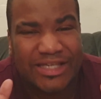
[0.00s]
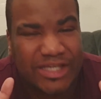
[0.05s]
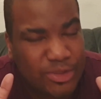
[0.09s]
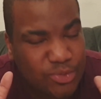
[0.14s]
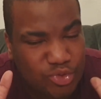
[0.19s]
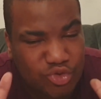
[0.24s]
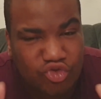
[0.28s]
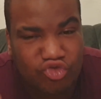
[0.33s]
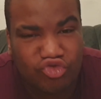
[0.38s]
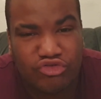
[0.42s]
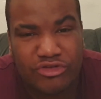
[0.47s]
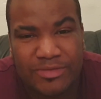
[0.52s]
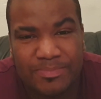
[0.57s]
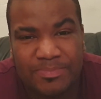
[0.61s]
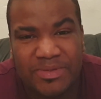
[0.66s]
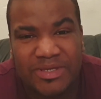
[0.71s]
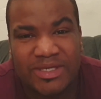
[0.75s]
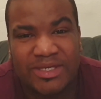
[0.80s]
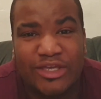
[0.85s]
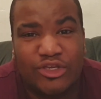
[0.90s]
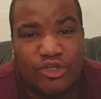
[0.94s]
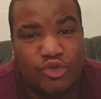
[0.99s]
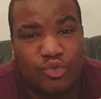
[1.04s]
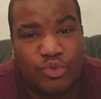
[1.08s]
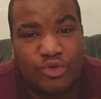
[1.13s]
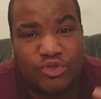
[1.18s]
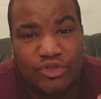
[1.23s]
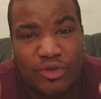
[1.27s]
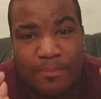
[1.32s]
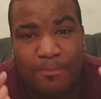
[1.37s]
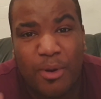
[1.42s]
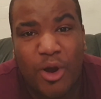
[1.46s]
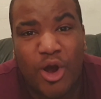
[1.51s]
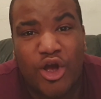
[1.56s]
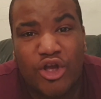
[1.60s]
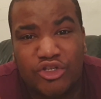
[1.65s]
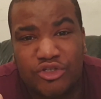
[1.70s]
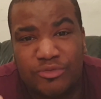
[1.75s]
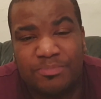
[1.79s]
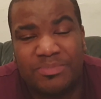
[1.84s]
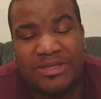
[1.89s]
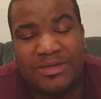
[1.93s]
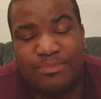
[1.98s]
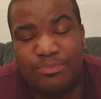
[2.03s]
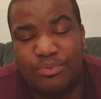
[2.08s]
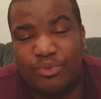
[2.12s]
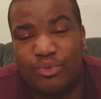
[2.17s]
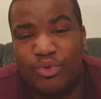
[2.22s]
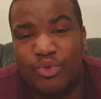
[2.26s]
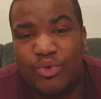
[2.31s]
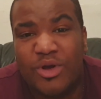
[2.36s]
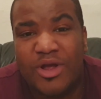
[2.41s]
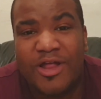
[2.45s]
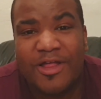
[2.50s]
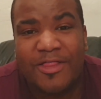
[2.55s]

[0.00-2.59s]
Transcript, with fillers: he was creepy, he just wanted to purge people